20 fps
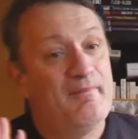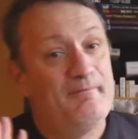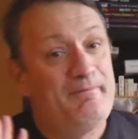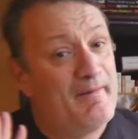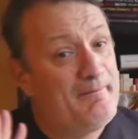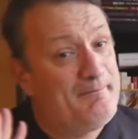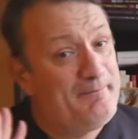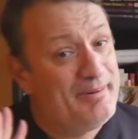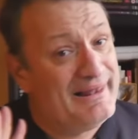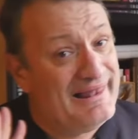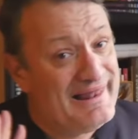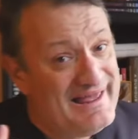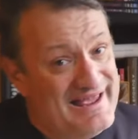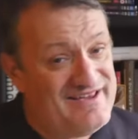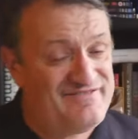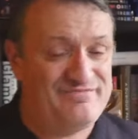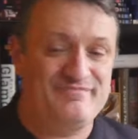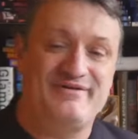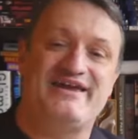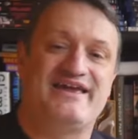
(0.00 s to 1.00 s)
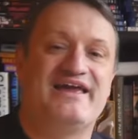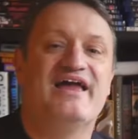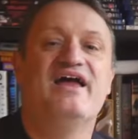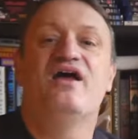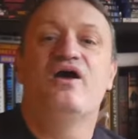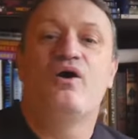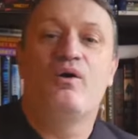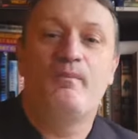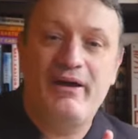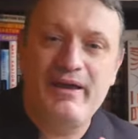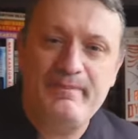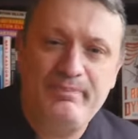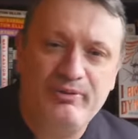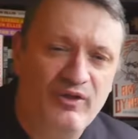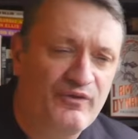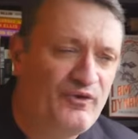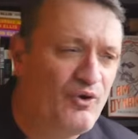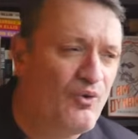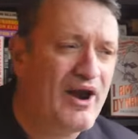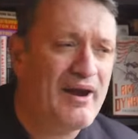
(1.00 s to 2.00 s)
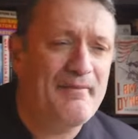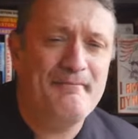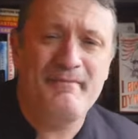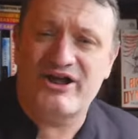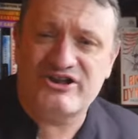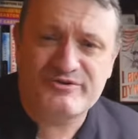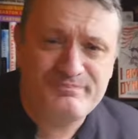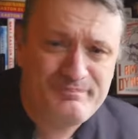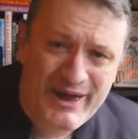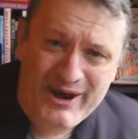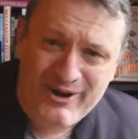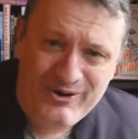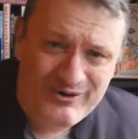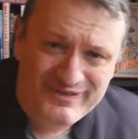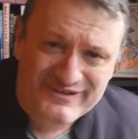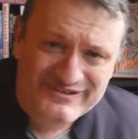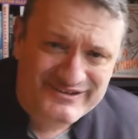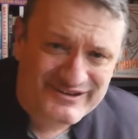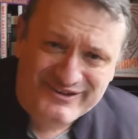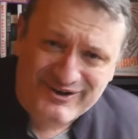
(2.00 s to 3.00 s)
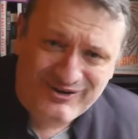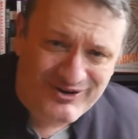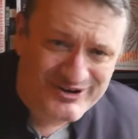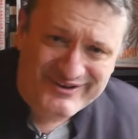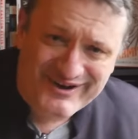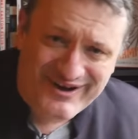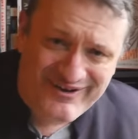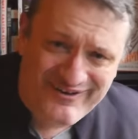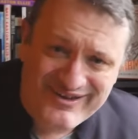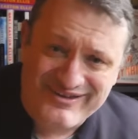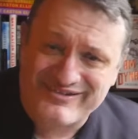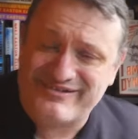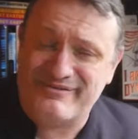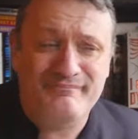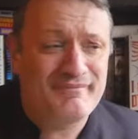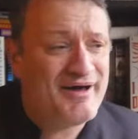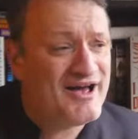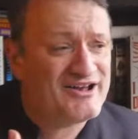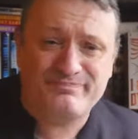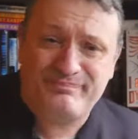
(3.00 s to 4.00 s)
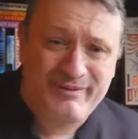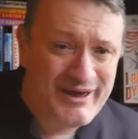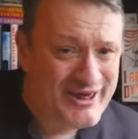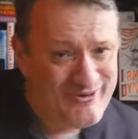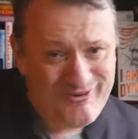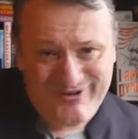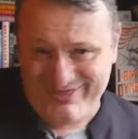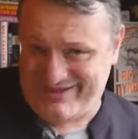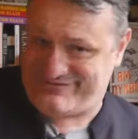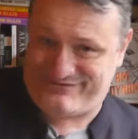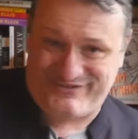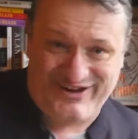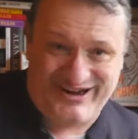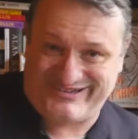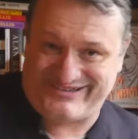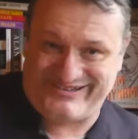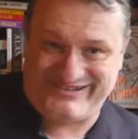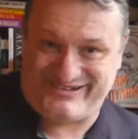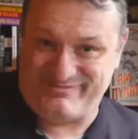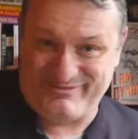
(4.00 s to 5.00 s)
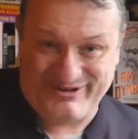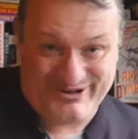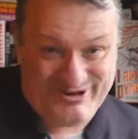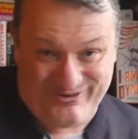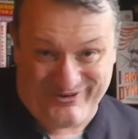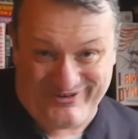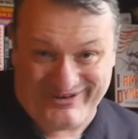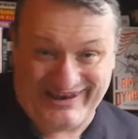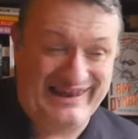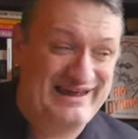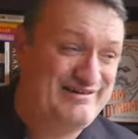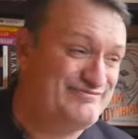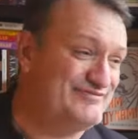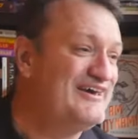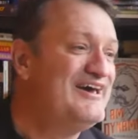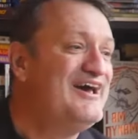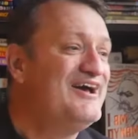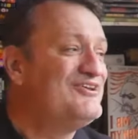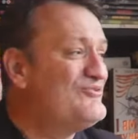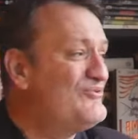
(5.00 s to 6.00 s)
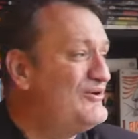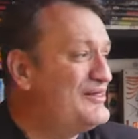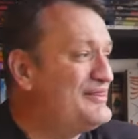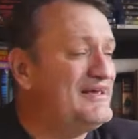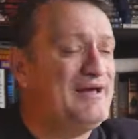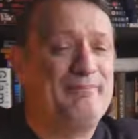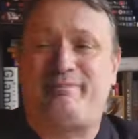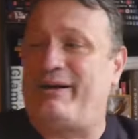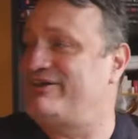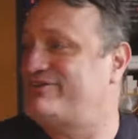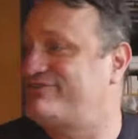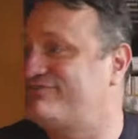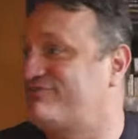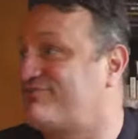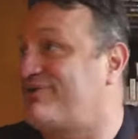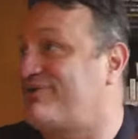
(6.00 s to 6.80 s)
but believe me, people on the right are much better at this authoritarianism, much better at this fascism than you on the left. Do you really think a bunch of